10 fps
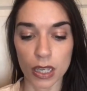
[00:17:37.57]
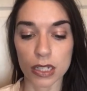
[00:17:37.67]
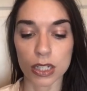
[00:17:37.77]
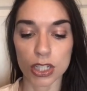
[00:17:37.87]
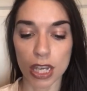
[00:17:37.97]

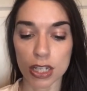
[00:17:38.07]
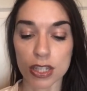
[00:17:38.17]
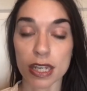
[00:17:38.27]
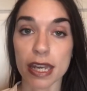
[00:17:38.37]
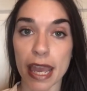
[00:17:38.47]
To change
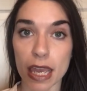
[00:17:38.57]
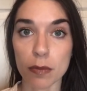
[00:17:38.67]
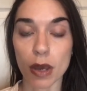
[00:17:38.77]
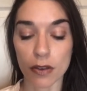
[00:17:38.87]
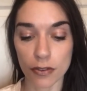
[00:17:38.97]
the
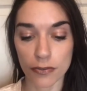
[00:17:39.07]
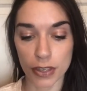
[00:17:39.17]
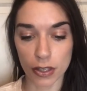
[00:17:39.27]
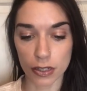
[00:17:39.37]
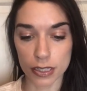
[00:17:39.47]
name of a
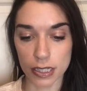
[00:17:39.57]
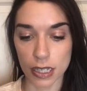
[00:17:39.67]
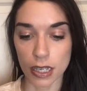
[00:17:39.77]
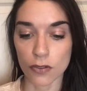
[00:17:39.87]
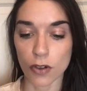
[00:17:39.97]
field,
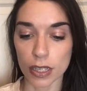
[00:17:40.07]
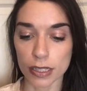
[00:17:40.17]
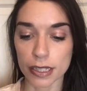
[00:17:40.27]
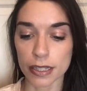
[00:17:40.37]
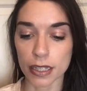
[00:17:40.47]

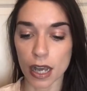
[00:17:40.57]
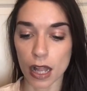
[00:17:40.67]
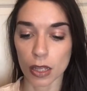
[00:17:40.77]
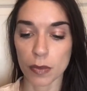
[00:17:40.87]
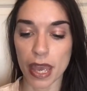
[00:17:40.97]
right-click the
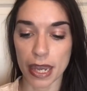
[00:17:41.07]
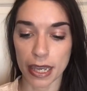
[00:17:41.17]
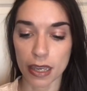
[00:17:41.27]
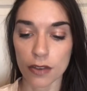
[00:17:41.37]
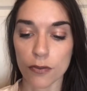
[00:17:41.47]
column
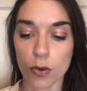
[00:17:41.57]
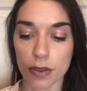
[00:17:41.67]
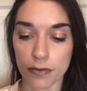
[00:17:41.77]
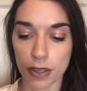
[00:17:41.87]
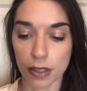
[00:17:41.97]
heading for the
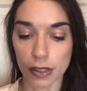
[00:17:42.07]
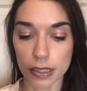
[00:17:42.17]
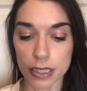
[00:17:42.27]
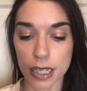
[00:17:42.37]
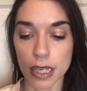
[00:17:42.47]
field,